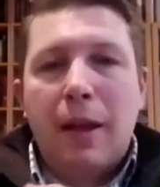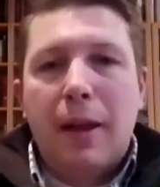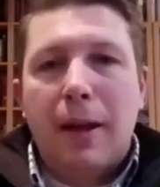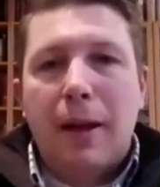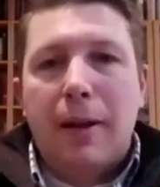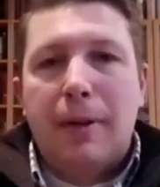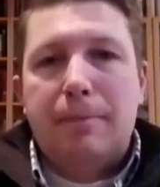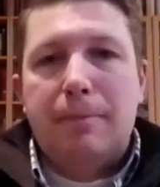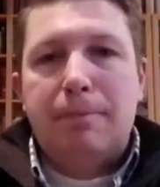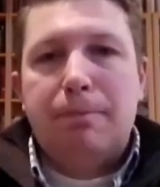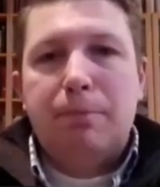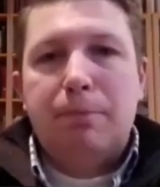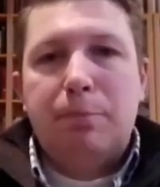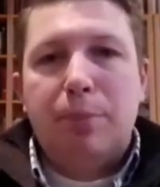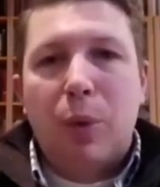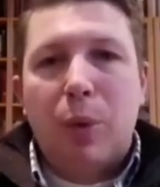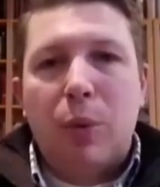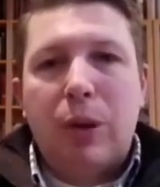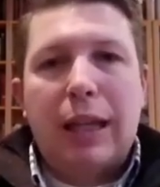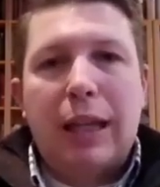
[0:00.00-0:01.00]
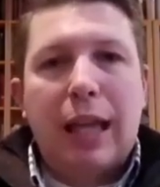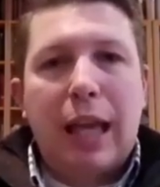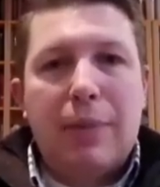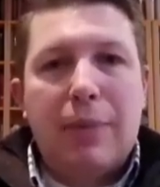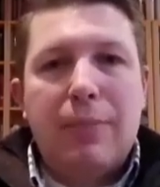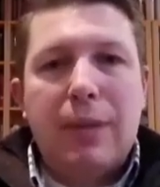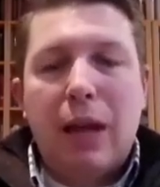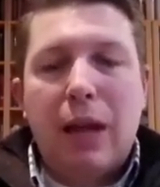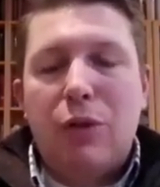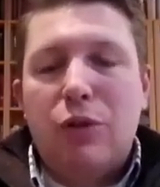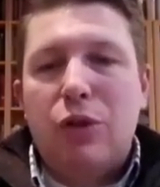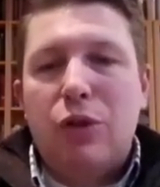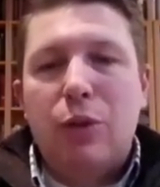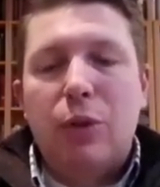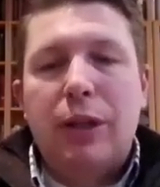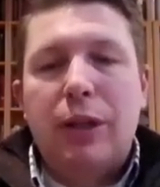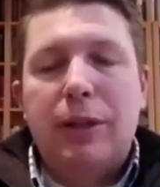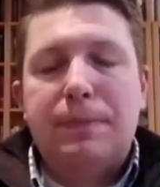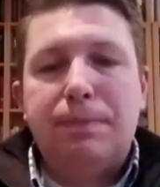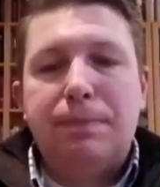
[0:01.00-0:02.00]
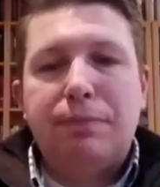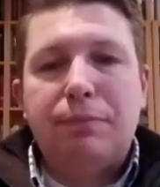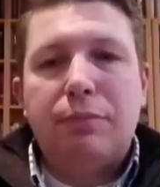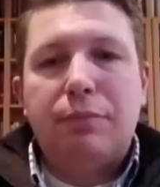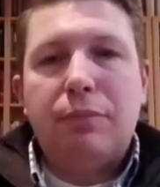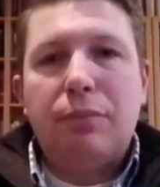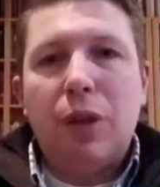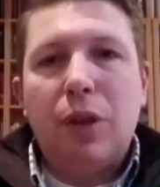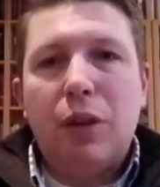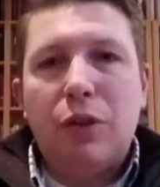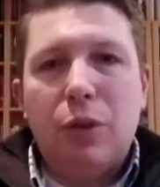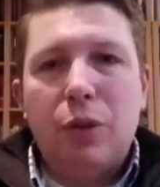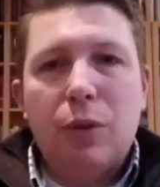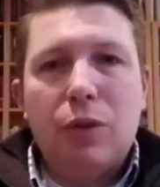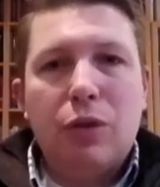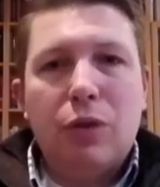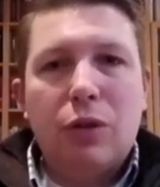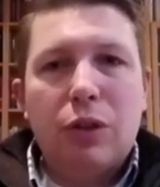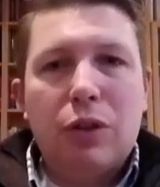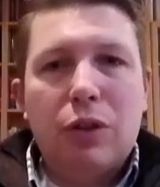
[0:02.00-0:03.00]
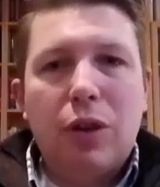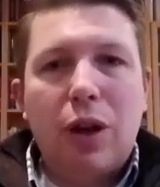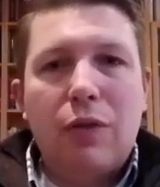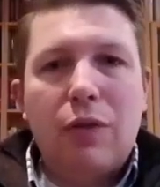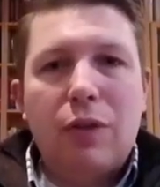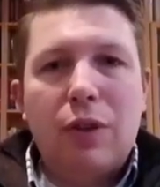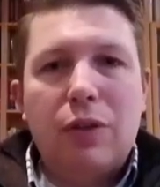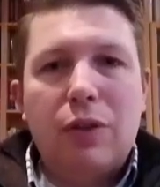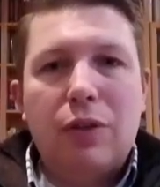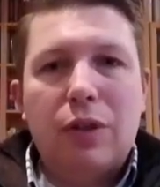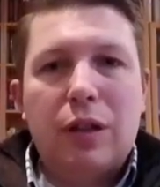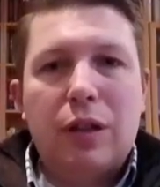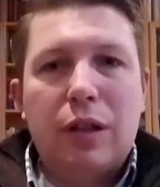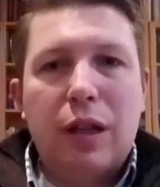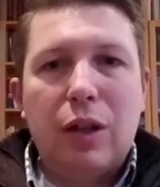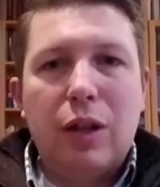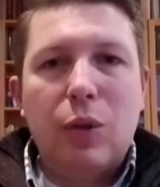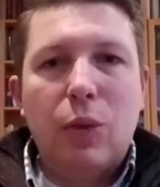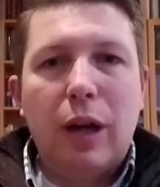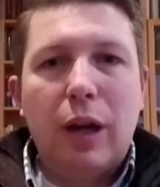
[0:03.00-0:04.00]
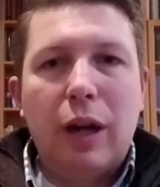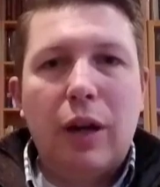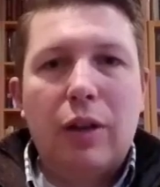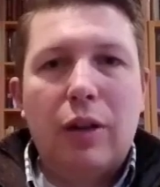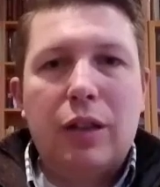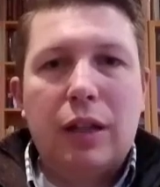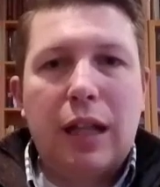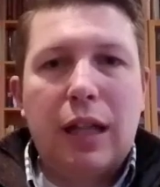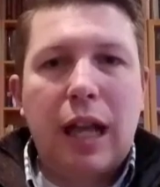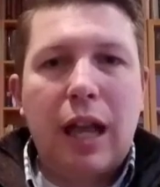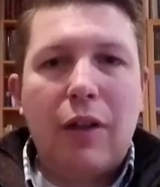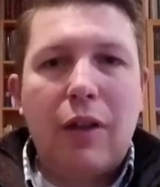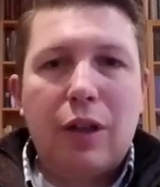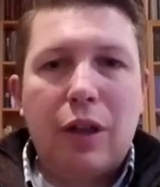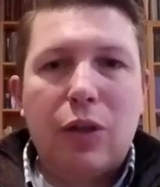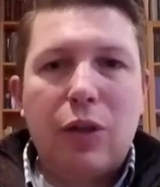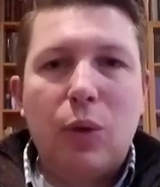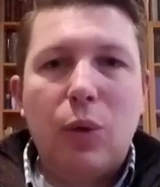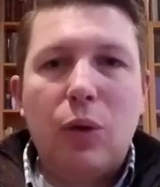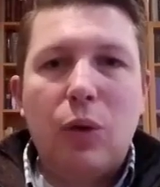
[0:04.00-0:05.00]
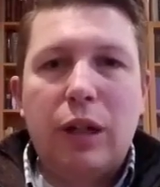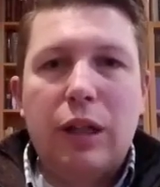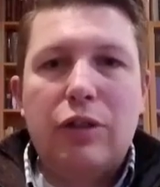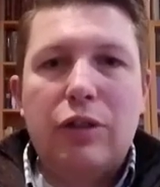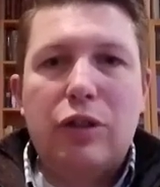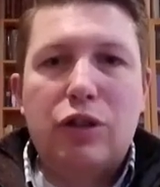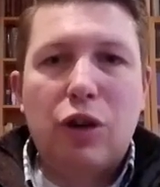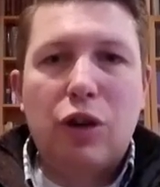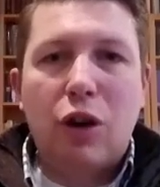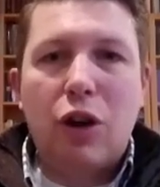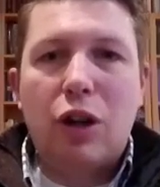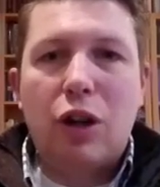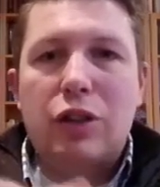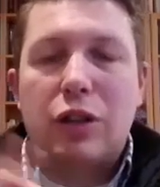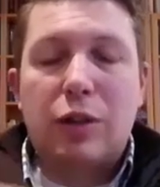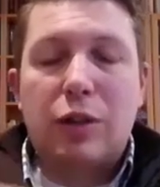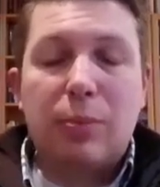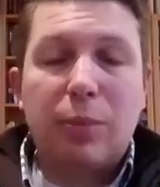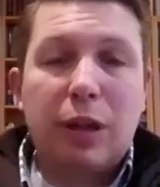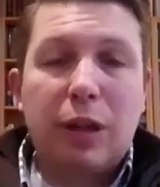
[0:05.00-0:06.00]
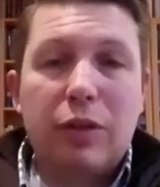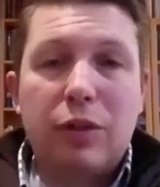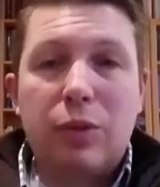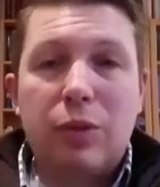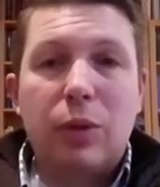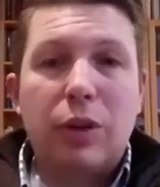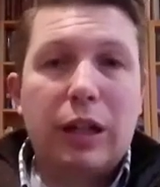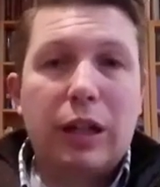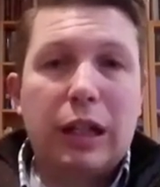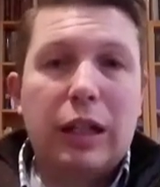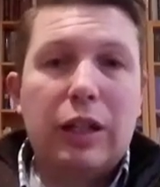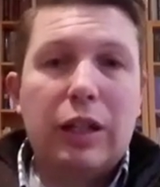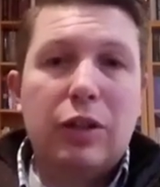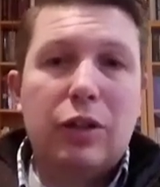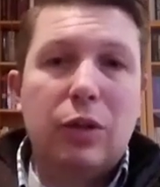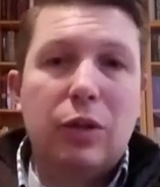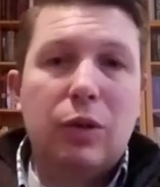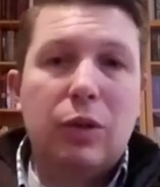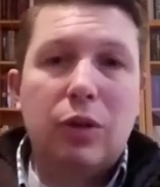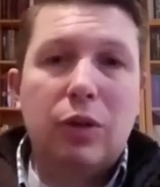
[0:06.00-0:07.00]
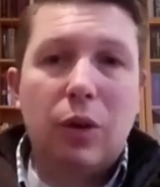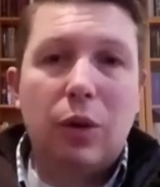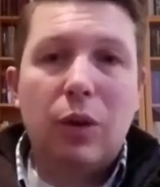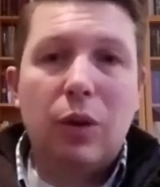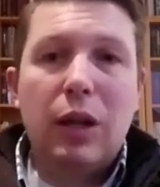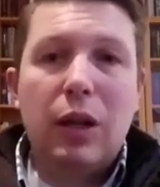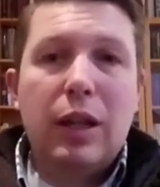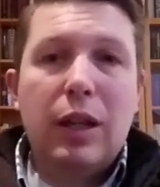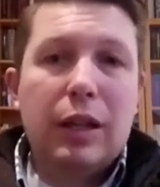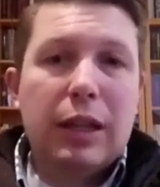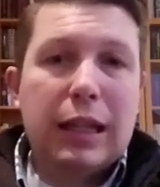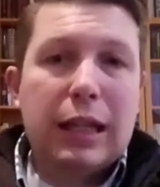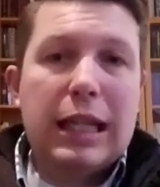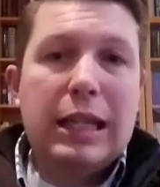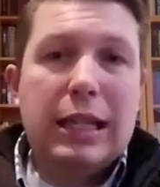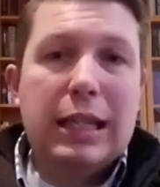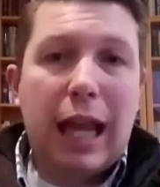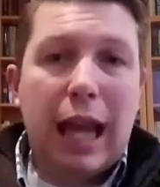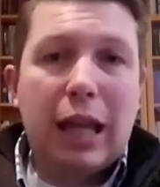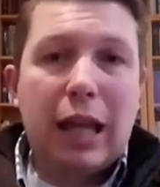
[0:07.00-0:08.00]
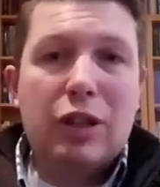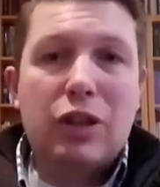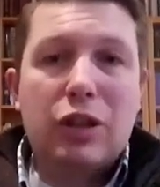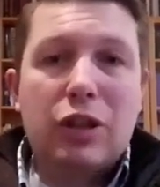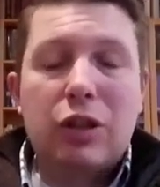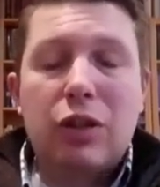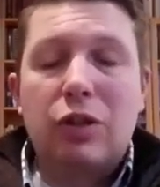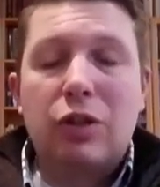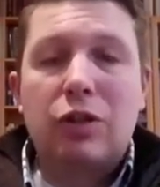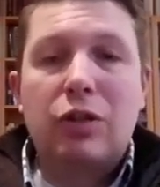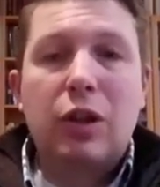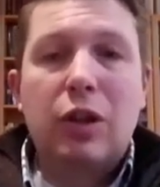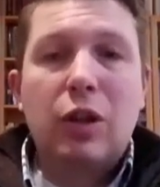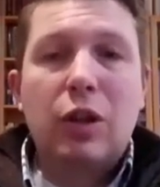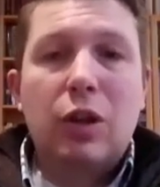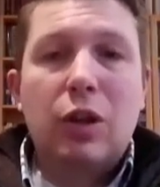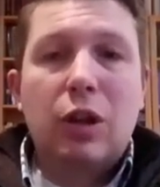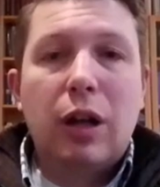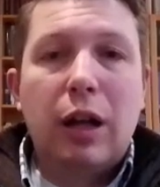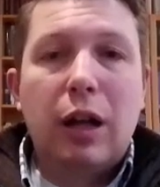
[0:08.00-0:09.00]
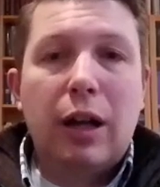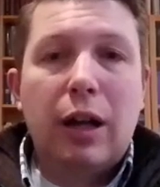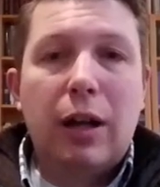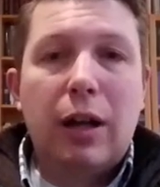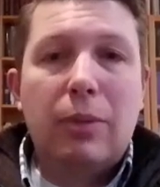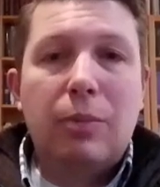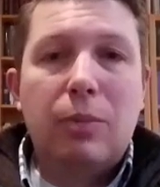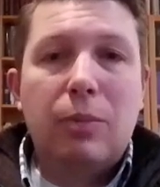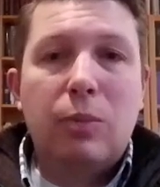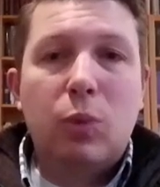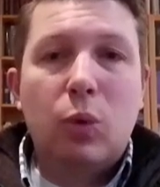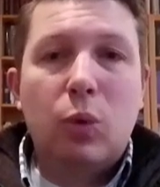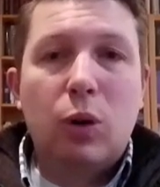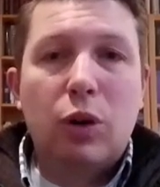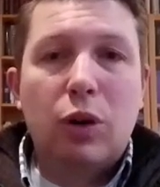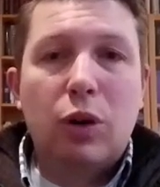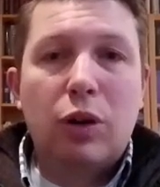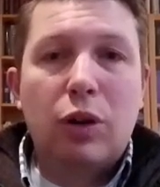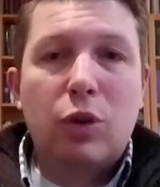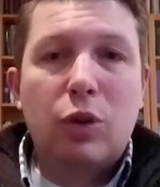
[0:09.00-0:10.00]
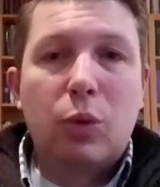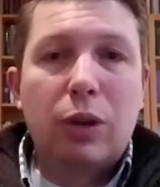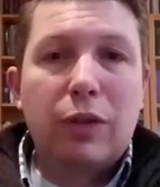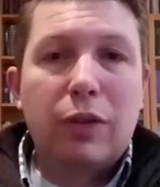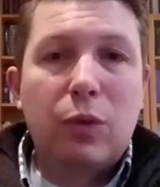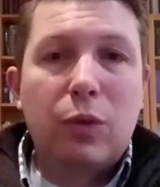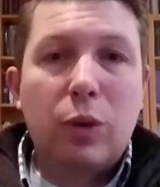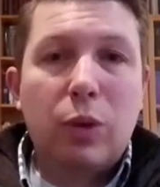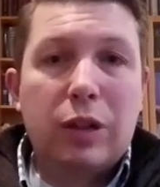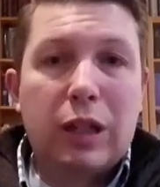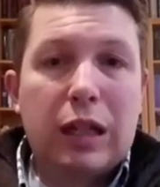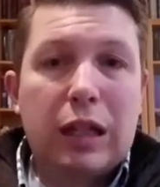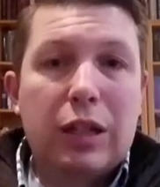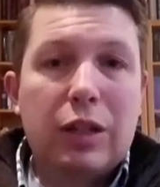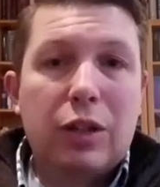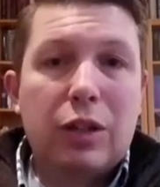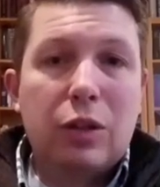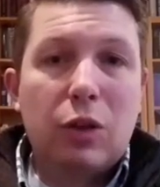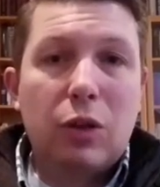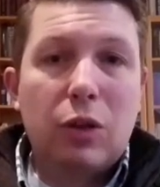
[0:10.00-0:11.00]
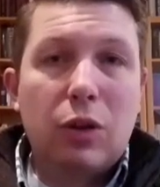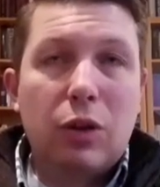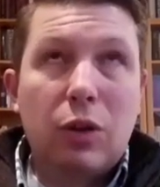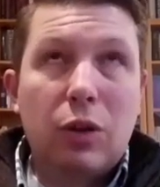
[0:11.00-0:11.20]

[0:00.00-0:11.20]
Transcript: But when it came down to it, the U.S. Attorney's Office in Delaware didn't have the authority to charge in the places where they needed to. So the key tax years were 2014 and